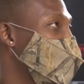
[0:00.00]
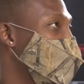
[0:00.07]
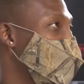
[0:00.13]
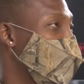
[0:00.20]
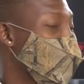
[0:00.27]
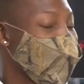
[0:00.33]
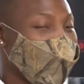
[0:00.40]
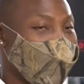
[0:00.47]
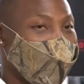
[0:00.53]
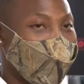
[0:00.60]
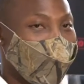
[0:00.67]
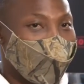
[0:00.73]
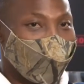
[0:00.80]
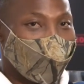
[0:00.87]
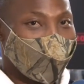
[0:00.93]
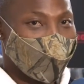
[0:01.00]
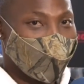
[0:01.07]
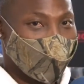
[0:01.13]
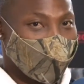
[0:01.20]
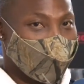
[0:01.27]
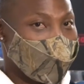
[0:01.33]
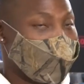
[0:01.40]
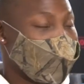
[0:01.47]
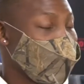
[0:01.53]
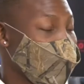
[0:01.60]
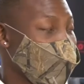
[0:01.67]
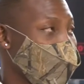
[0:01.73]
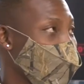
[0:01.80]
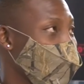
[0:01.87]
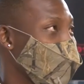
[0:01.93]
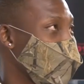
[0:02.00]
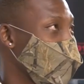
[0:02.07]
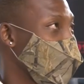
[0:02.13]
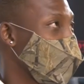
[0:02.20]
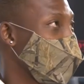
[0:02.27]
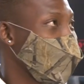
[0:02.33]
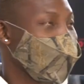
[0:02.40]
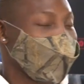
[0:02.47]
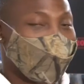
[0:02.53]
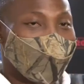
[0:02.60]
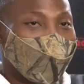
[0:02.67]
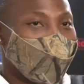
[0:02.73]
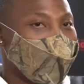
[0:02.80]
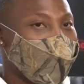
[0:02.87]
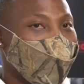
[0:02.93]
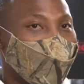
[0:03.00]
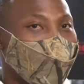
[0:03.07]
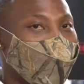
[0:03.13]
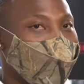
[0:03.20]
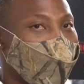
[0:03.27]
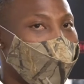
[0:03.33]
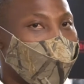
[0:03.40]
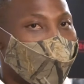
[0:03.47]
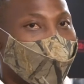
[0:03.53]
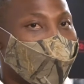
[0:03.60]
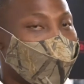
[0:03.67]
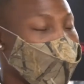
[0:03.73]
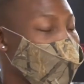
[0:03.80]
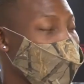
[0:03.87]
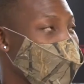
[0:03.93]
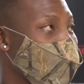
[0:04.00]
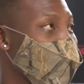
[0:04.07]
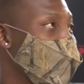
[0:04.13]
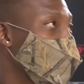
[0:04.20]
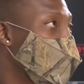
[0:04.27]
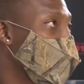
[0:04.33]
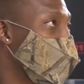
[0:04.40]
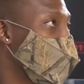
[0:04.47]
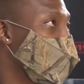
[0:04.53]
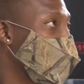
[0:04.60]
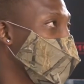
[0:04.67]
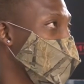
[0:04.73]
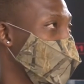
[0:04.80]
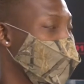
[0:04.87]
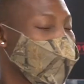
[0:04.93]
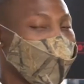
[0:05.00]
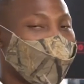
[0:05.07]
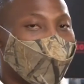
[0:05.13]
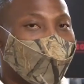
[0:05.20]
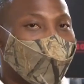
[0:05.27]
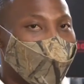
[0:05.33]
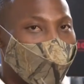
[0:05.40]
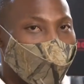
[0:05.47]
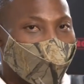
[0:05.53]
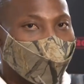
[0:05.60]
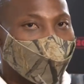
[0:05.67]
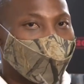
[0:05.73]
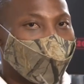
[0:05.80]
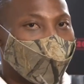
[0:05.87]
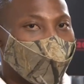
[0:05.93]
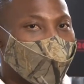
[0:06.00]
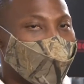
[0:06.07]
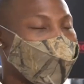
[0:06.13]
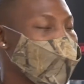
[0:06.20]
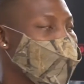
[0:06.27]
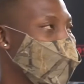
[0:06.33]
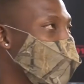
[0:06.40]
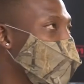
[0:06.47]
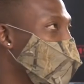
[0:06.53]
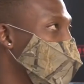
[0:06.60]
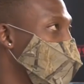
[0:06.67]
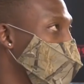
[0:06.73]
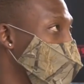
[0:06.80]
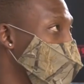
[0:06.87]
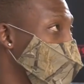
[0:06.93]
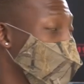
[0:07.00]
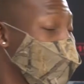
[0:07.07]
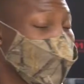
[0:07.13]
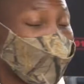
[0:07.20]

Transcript: if you know you've protected your hand, then you are not even worried about hitting the head. You're not even worried about hitting the elbow, because